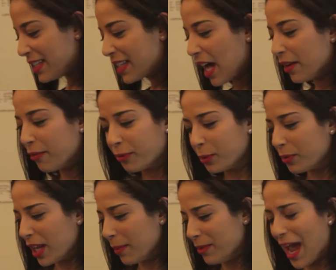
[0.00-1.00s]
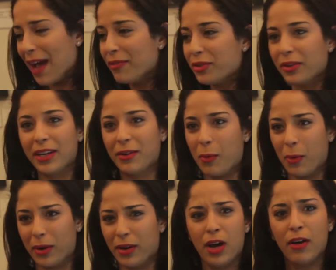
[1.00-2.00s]
It's got a fruit named after it
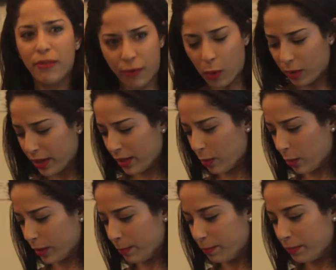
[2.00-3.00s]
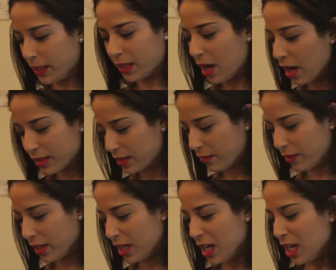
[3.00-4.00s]
or for it or because of
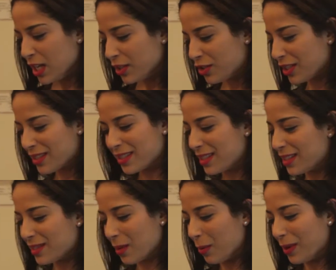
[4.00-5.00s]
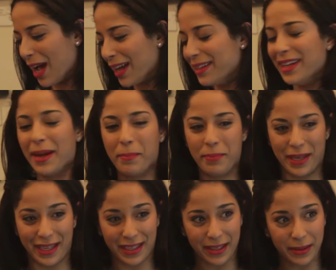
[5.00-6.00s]
it, just because it's so goddamn
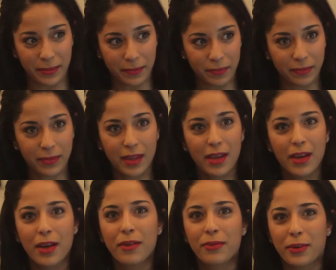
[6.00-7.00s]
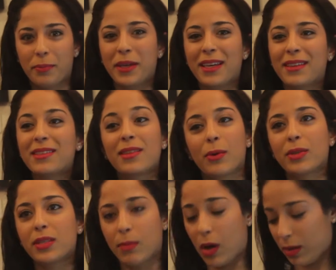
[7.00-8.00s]
big for being so
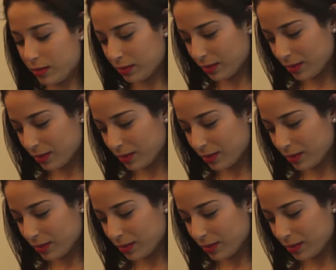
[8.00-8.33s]
small.